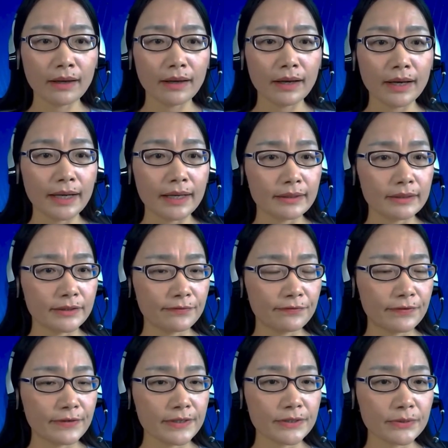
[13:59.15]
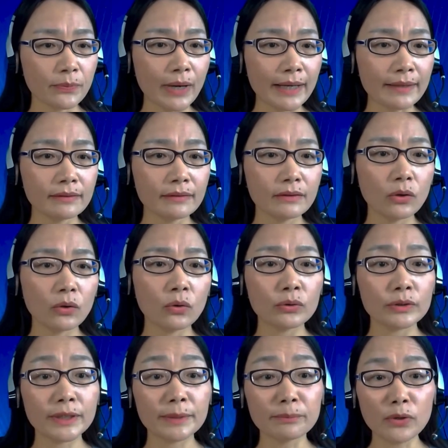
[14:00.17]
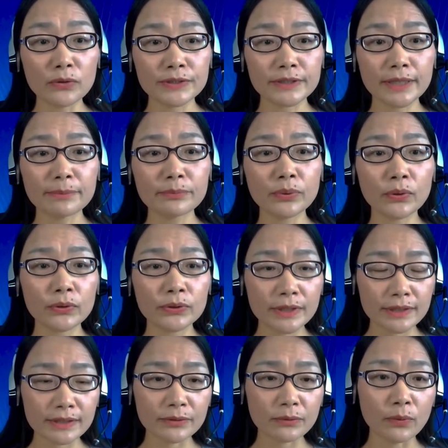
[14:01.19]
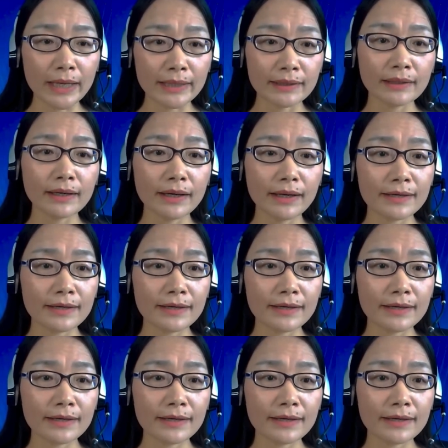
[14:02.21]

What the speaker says: The first one, or the most important one,